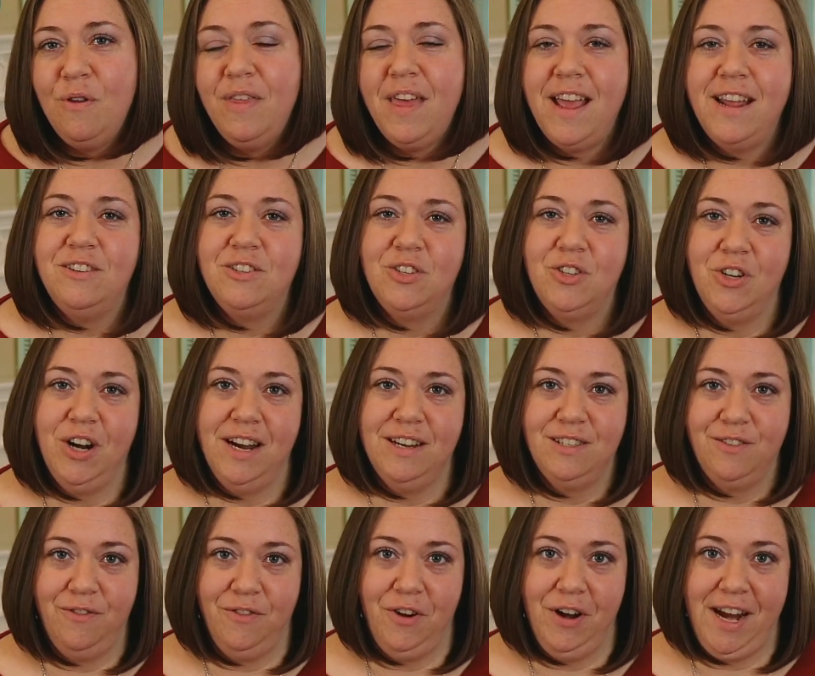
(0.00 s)
and
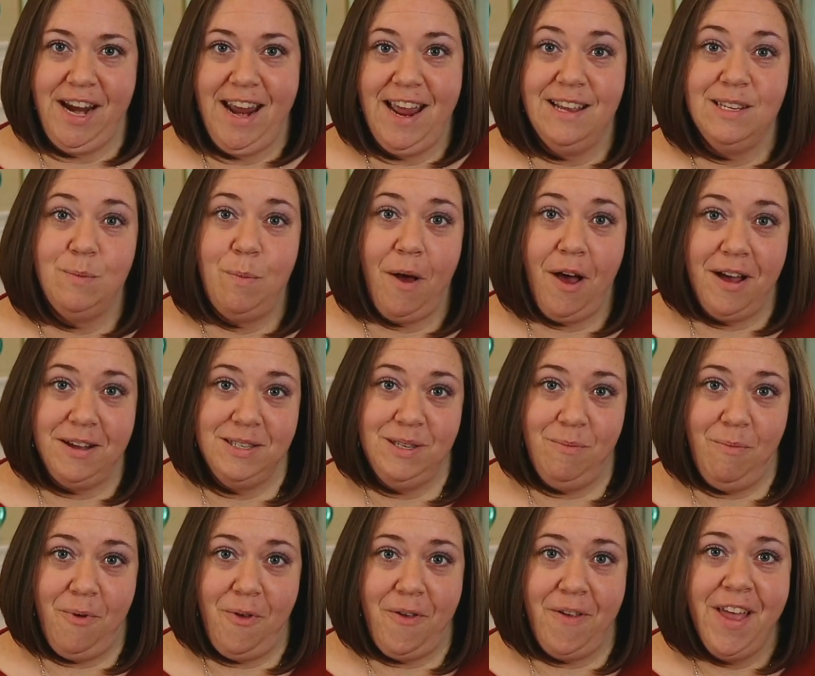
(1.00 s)
stress-free as
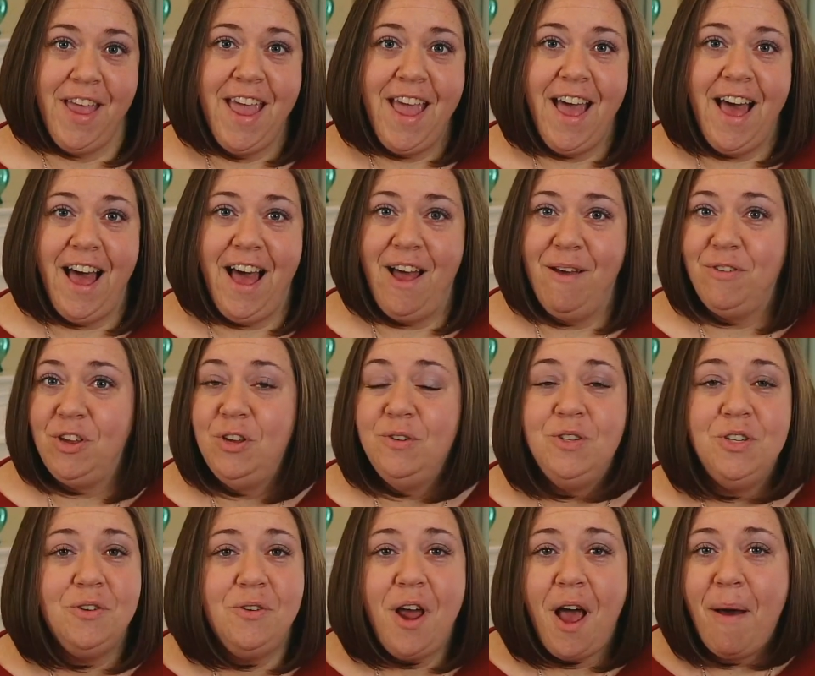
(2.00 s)
possible. You
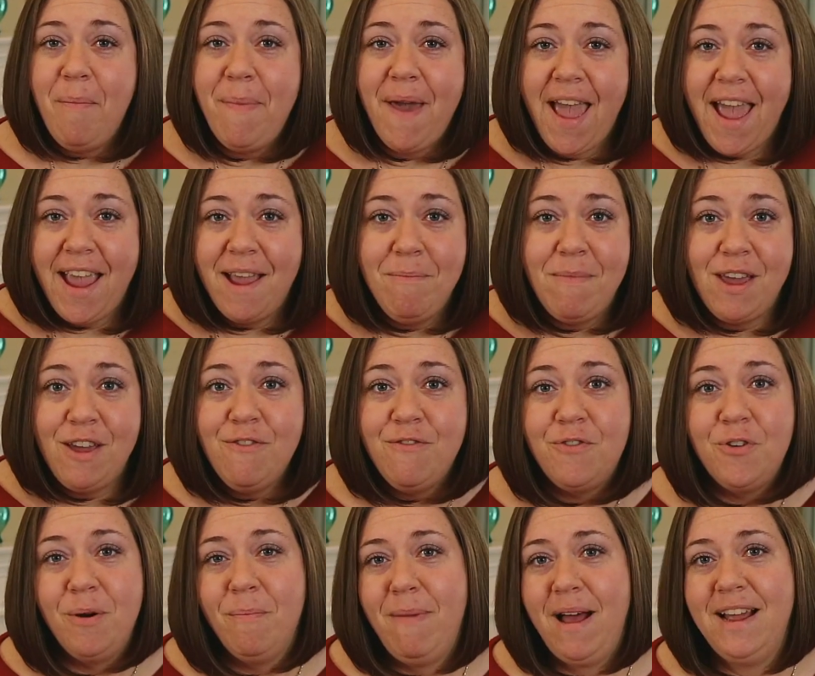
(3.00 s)
do not pay me
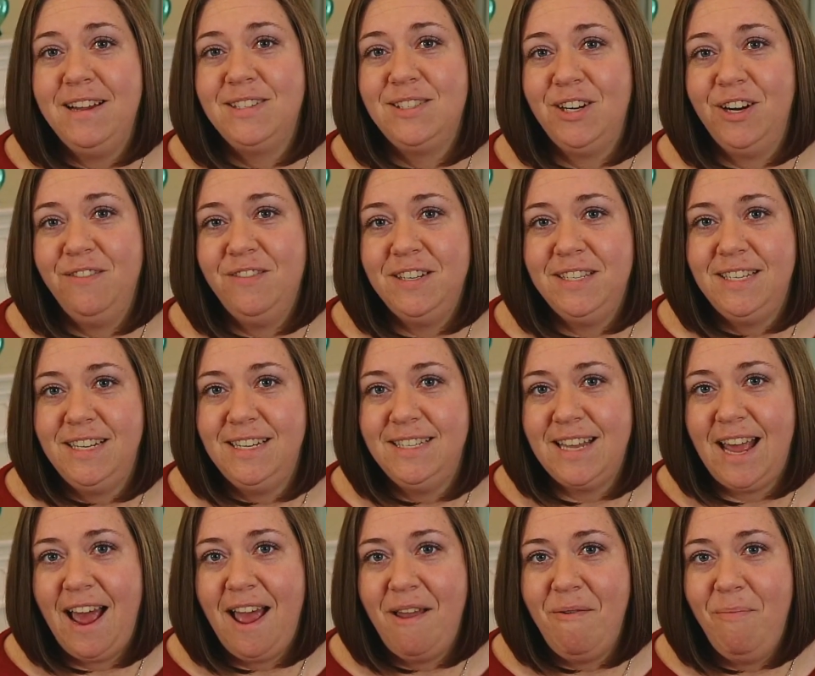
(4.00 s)
for my services.
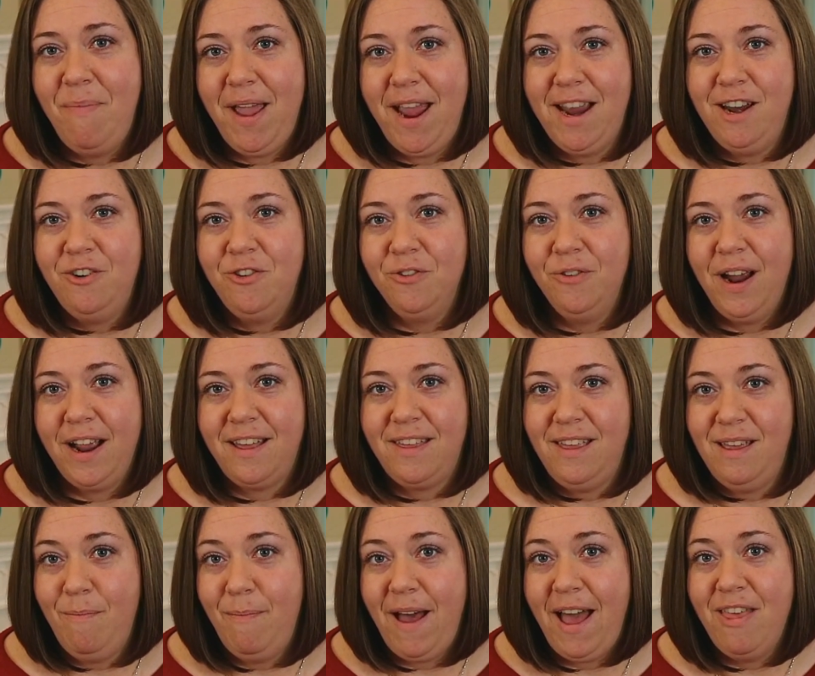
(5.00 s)
I am paid
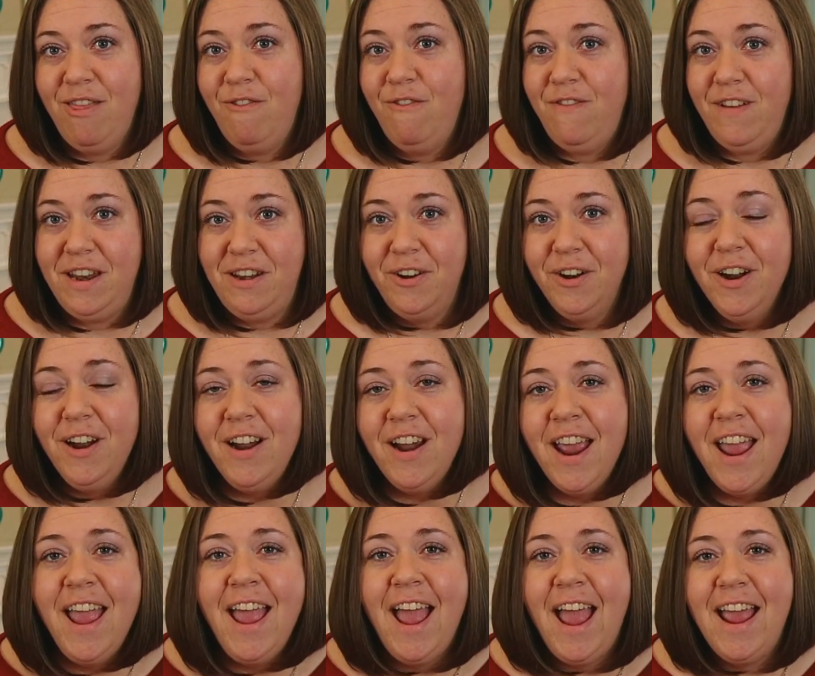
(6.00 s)
directly by the vendor.
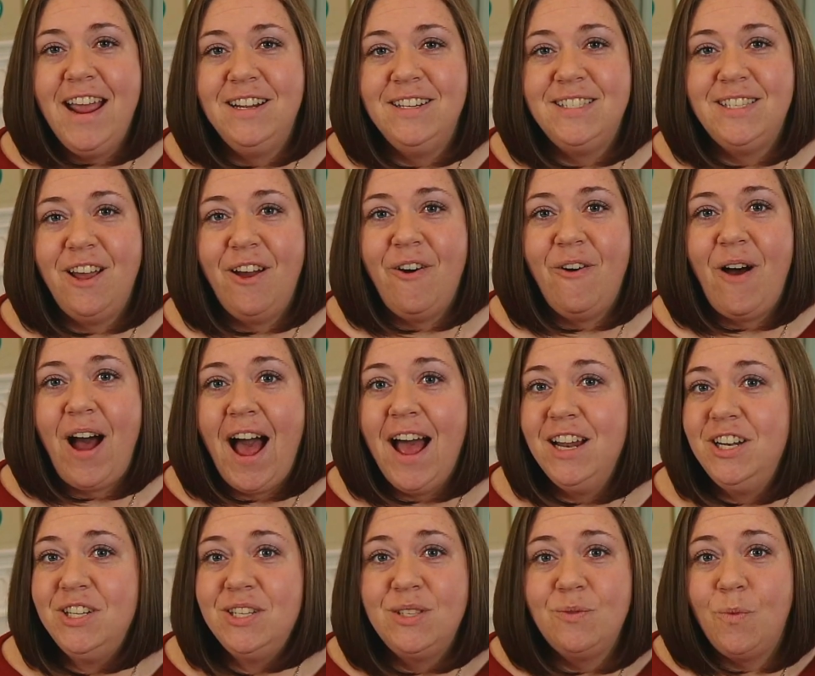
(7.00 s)
And so I
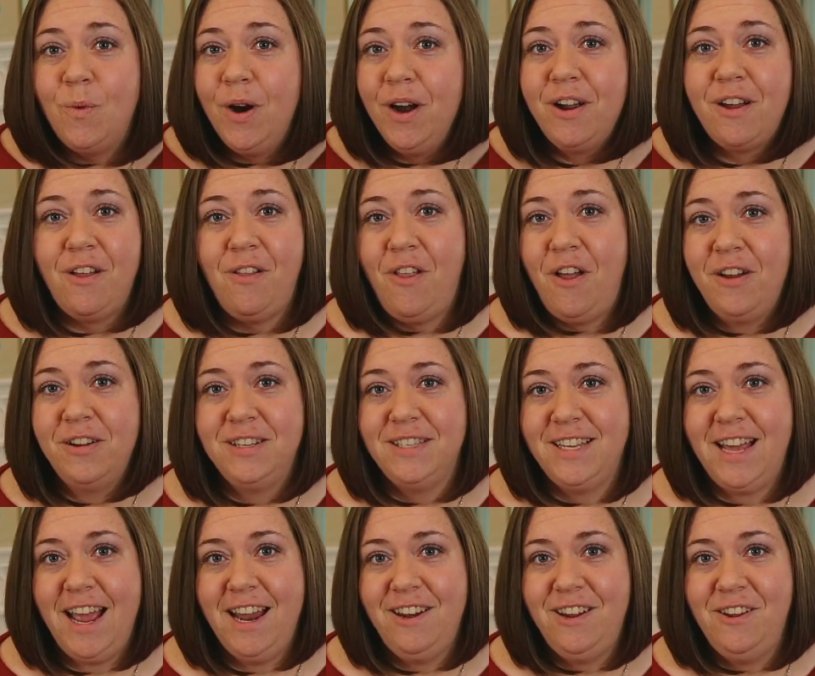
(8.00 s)
just work
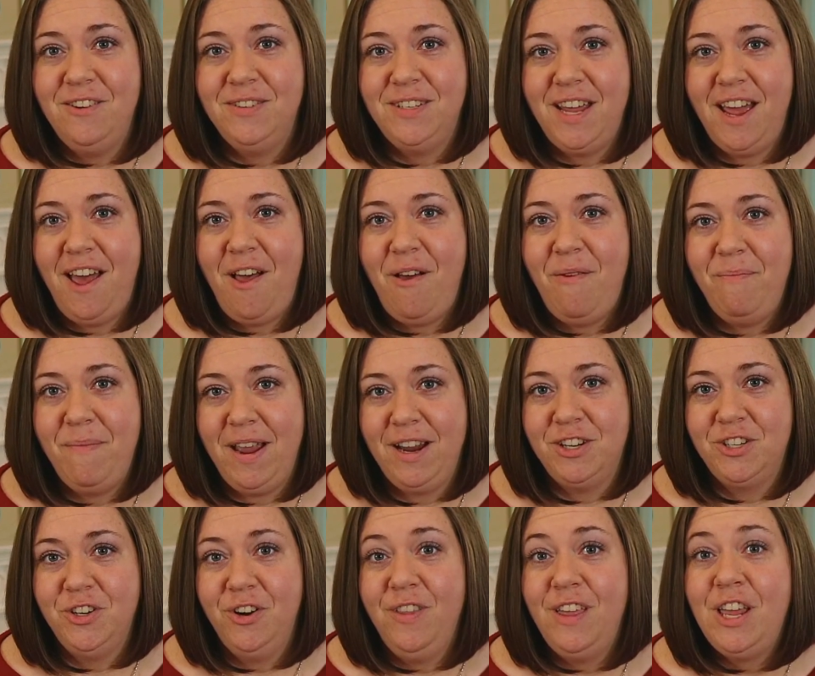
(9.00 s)
alongside you to help make
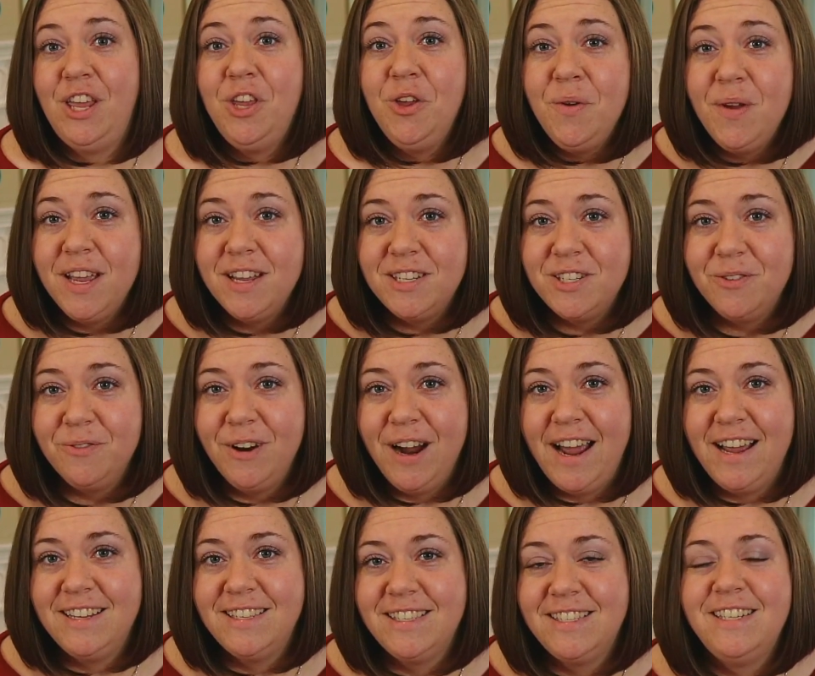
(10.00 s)
sure that you get to
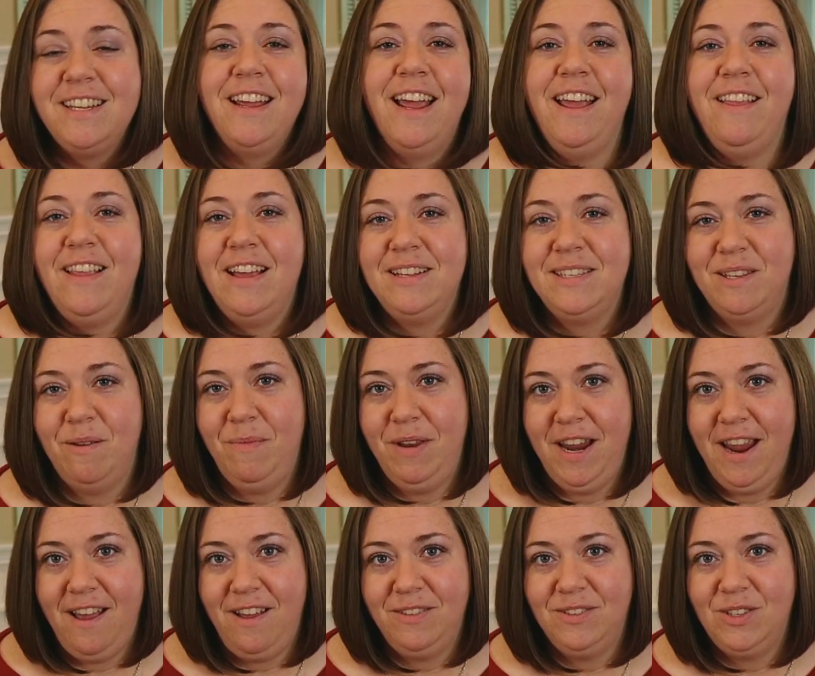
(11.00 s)
rest and let
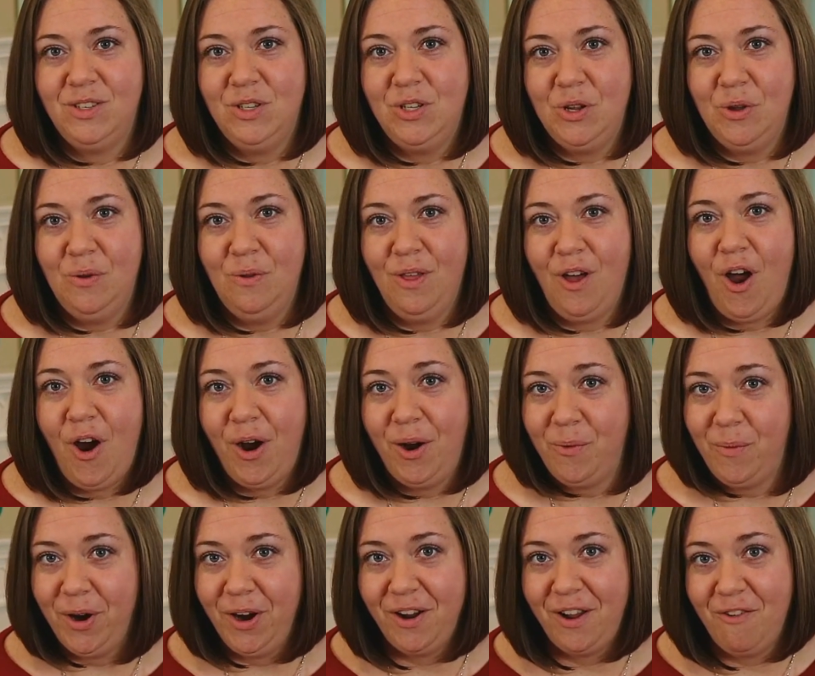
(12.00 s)
somebody else do the
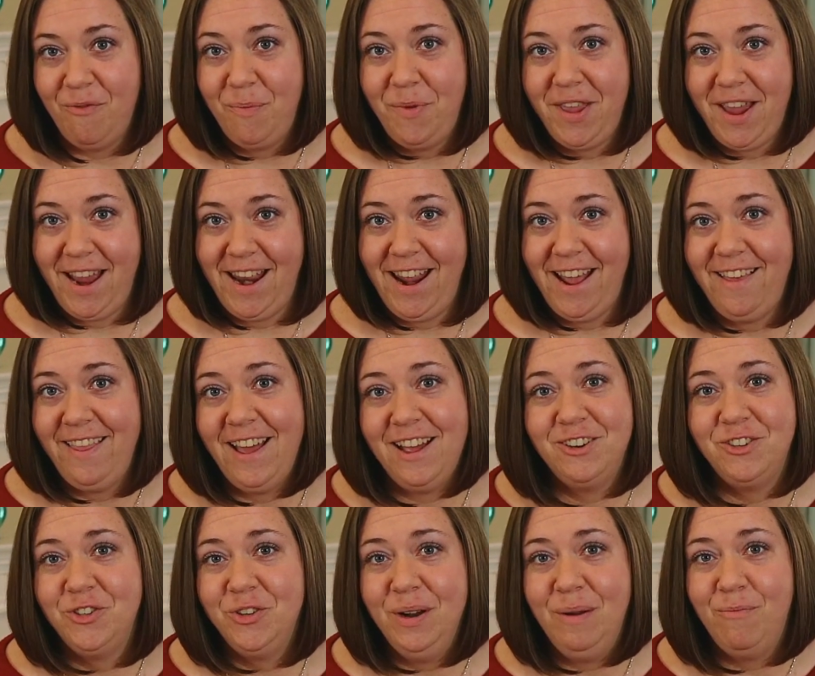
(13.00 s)
hard work of planning that
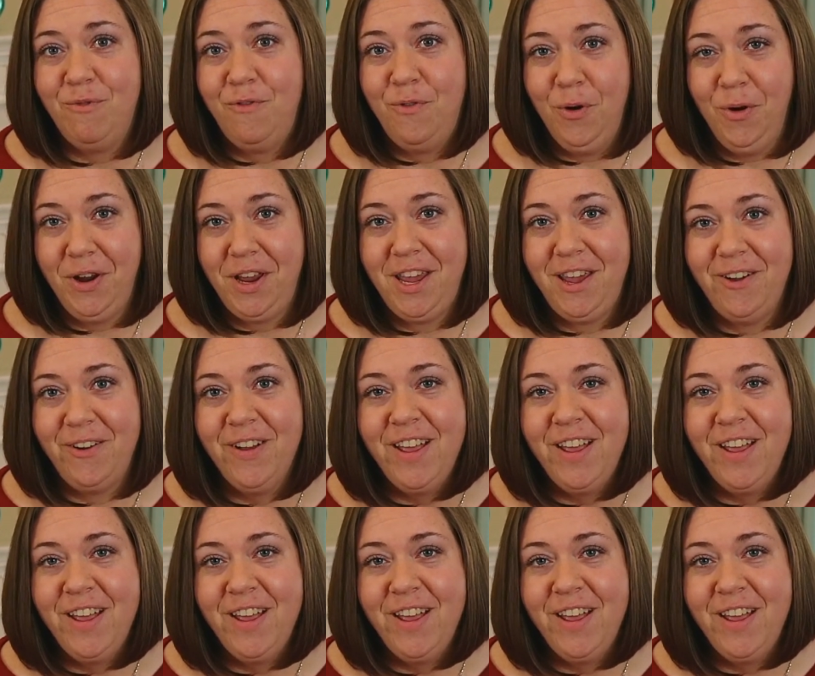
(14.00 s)
trip for you.